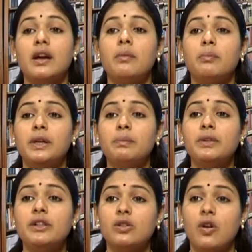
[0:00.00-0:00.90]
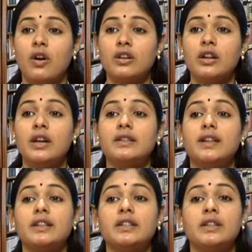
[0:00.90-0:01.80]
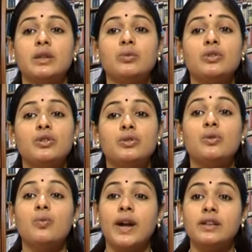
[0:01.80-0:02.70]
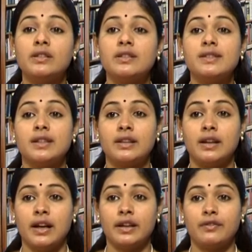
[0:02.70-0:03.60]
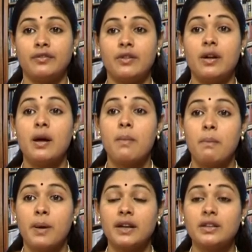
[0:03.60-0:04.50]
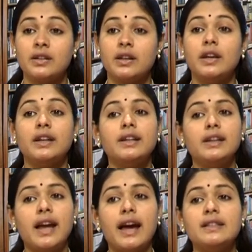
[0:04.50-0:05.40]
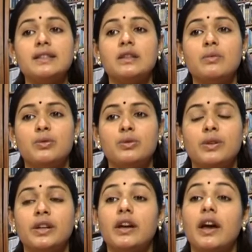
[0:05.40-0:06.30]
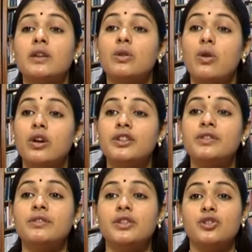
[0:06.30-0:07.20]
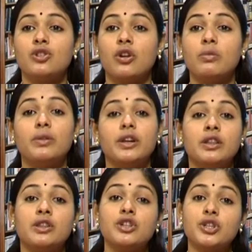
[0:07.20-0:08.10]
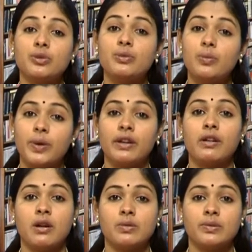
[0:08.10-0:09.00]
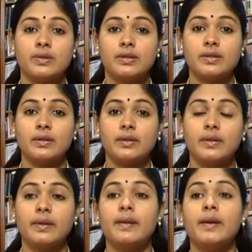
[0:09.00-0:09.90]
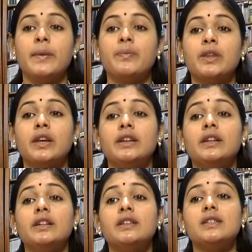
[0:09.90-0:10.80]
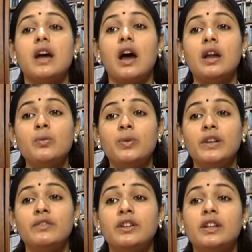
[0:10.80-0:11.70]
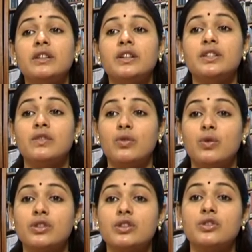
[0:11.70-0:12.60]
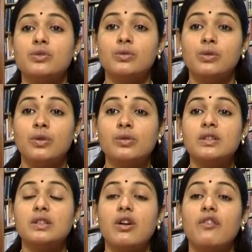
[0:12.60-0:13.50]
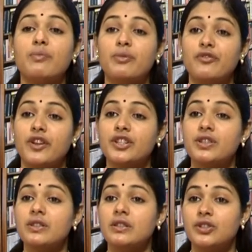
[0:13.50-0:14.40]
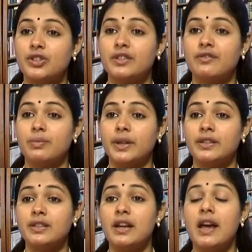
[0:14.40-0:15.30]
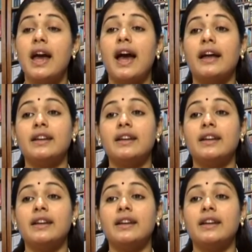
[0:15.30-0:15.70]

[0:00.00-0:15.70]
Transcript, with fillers: People thought that he would do wonders in life, but he lands up doing an ordinary job in the shoe warehouse. He is unwaveringly devoted to goals of professional achievement and